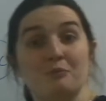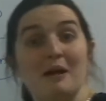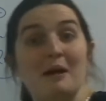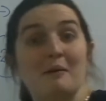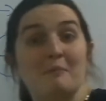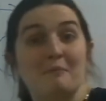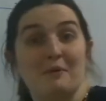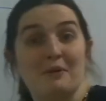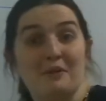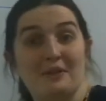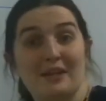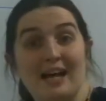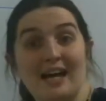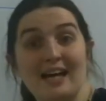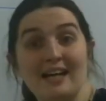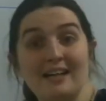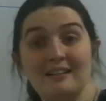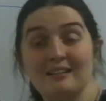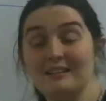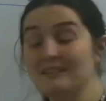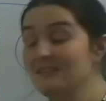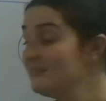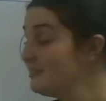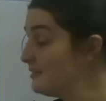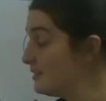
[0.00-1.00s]
remember that.
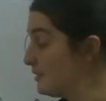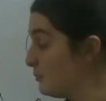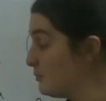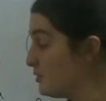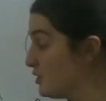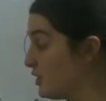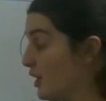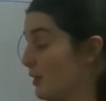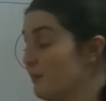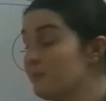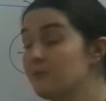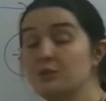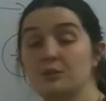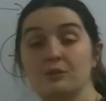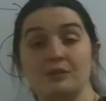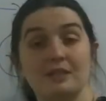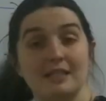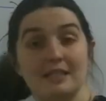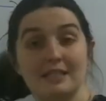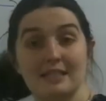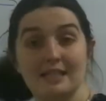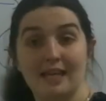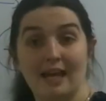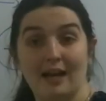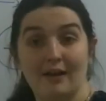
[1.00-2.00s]
Sometimes you'll
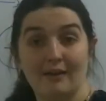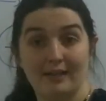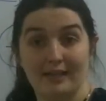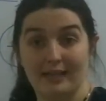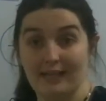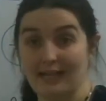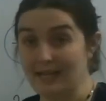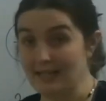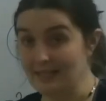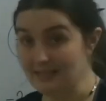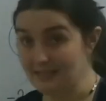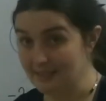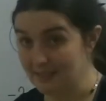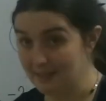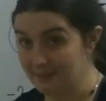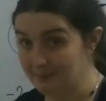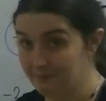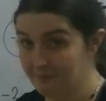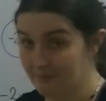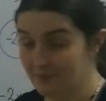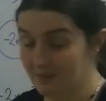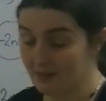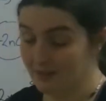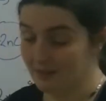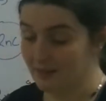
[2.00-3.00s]
need to calculate it.
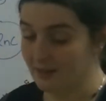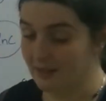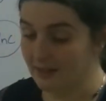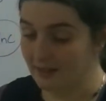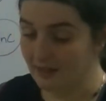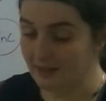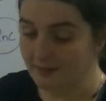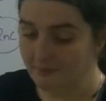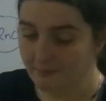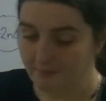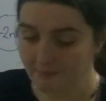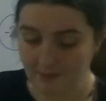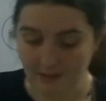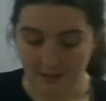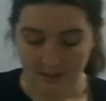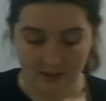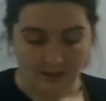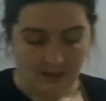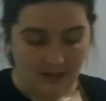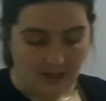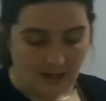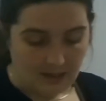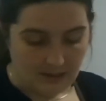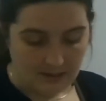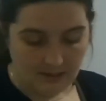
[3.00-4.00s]
Okay?
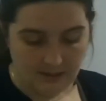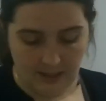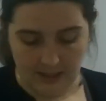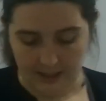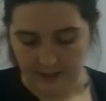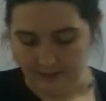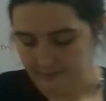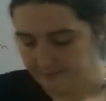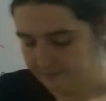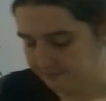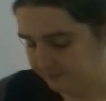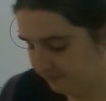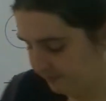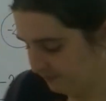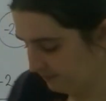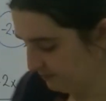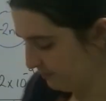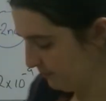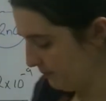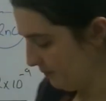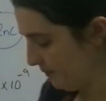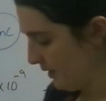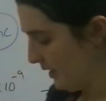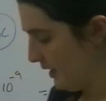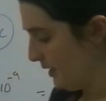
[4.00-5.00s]
So,
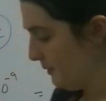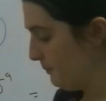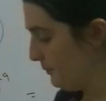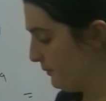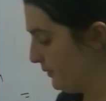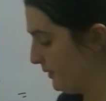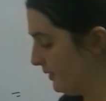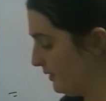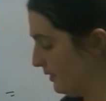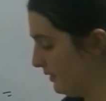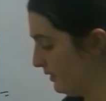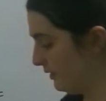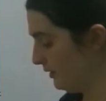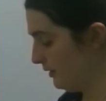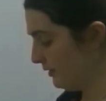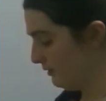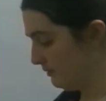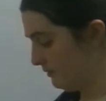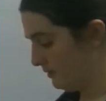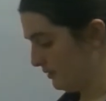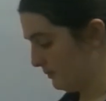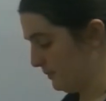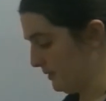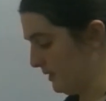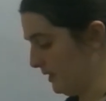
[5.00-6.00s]
8.99
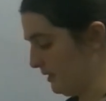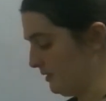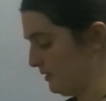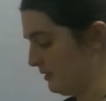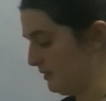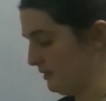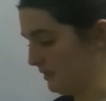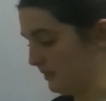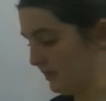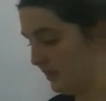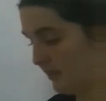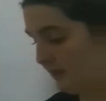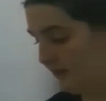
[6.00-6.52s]
times 10 to the